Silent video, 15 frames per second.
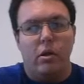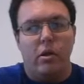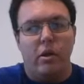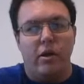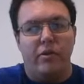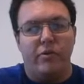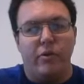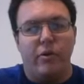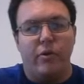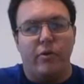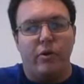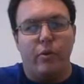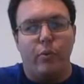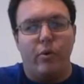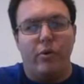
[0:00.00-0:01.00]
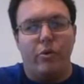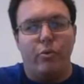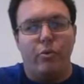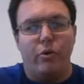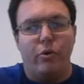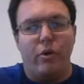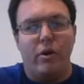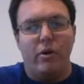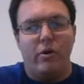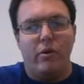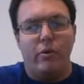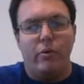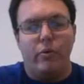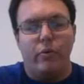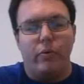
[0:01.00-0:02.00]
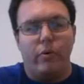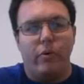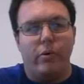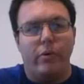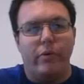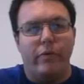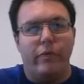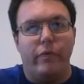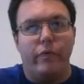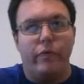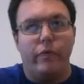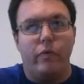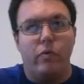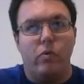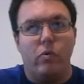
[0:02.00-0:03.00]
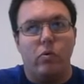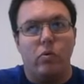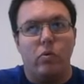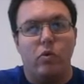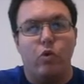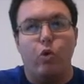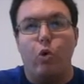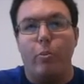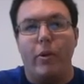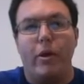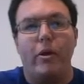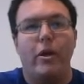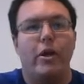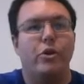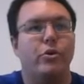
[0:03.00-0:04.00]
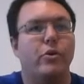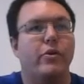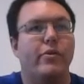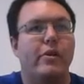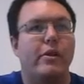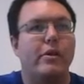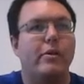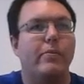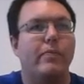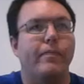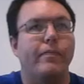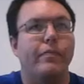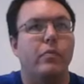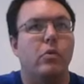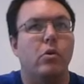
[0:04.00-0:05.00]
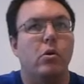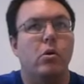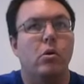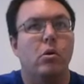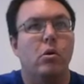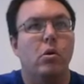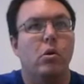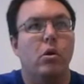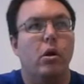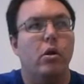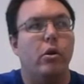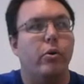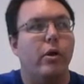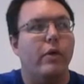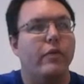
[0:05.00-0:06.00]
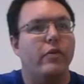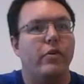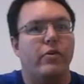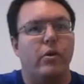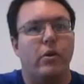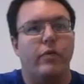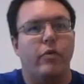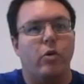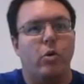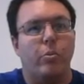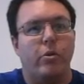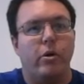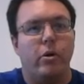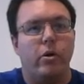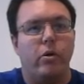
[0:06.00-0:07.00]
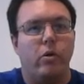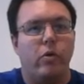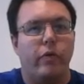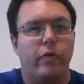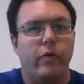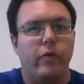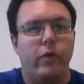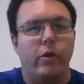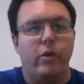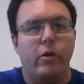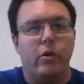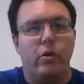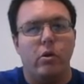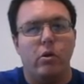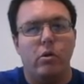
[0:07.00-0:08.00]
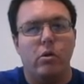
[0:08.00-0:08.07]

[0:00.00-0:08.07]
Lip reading: He certainly went through a great deal of torment, I should say. Having his left arm cut off, and then